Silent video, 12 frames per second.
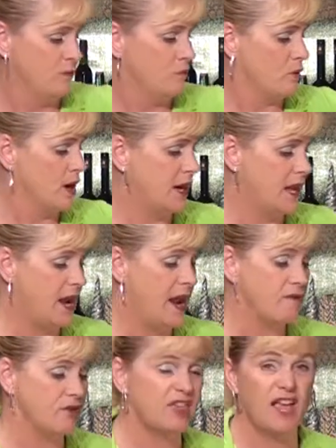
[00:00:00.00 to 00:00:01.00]
We're gonna get
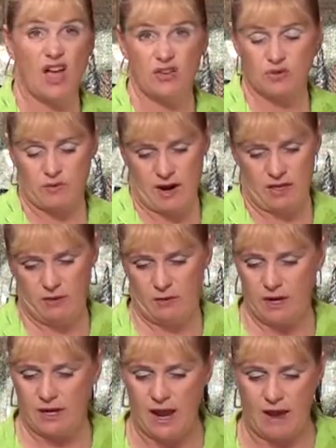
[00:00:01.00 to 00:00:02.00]
everything else ready that
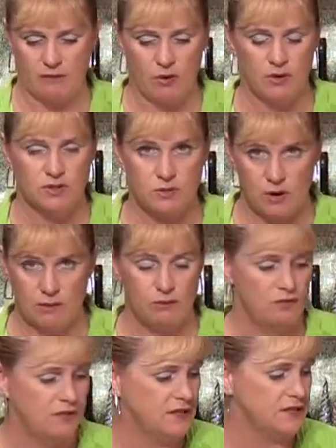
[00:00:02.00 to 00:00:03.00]
we need to have going, so we're gonna
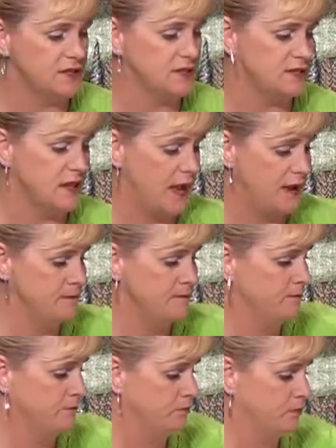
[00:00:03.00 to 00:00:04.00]
move these to the side.
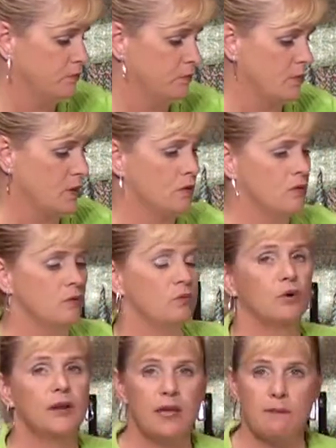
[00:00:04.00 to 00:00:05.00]

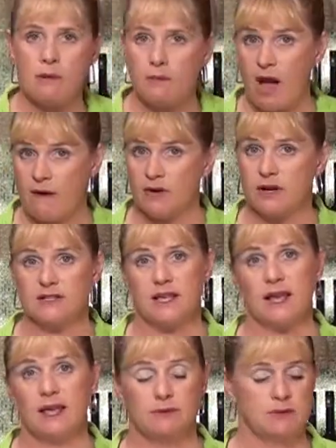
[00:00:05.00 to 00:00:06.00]
We'll keep them covered because
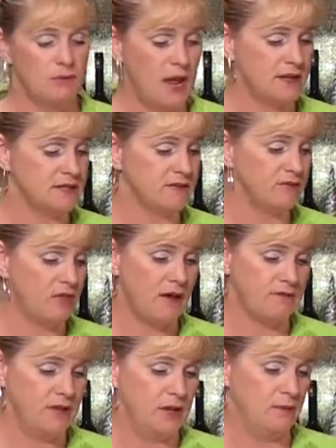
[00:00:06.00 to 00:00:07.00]
that keeps them nice and
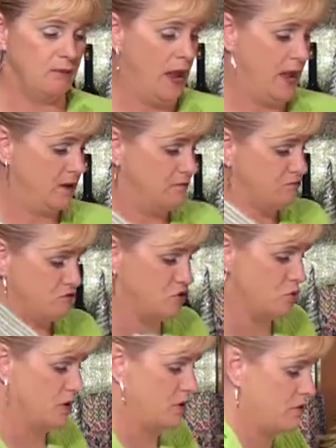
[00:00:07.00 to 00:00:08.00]
fluffy and
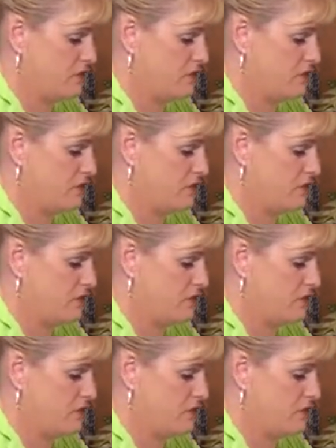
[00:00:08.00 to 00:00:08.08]
doing their